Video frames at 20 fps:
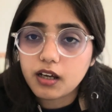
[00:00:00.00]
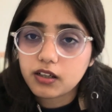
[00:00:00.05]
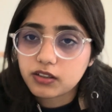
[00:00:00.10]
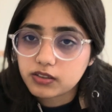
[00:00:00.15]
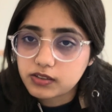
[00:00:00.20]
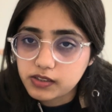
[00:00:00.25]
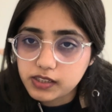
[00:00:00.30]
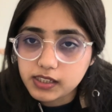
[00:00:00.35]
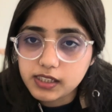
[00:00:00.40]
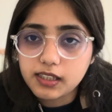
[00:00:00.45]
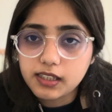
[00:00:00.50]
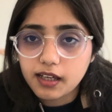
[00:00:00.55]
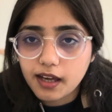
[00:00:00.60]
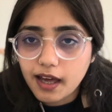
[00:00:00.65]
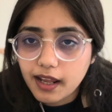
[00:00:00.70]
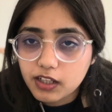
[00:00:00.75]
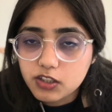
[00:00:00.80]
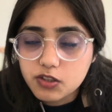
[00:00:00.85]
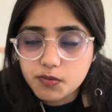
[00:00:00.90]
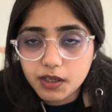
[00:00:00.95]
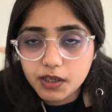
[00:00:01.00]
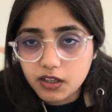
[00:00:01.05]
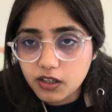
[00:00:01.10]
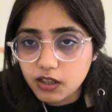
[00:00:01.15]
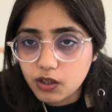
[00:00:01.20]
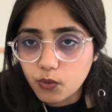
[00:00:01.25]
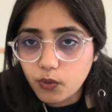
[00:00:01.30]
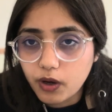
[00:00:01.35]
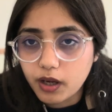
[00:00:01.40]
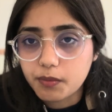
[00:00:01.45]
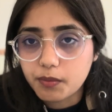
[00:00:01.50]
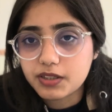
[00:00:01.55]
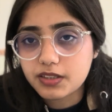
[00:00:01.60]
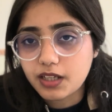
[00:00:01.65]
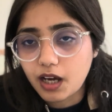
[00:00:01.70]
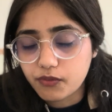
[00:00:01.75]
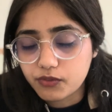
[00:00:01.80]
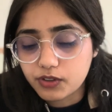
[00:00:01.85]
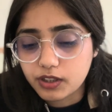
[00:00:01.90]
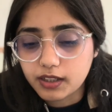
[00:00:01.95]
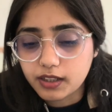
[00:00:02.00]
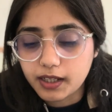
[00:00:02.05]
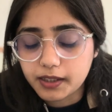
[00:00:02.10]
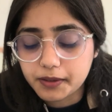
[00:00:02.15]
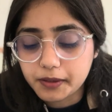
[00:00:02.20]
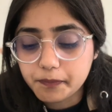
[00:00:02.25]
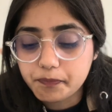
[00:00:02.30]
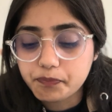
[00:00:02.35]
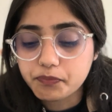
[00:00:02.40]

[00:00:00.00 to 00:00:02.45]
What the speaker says: see eligibility requirements after that.